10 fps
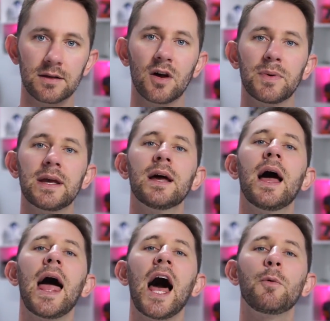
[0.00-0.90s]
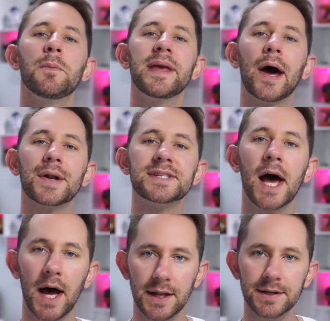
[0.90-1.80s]
You'll be helping me out a
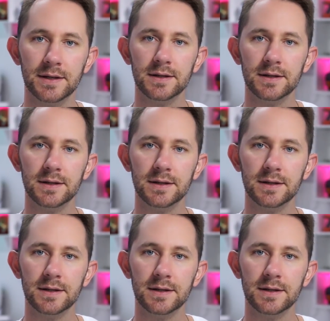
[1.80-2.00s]
ton.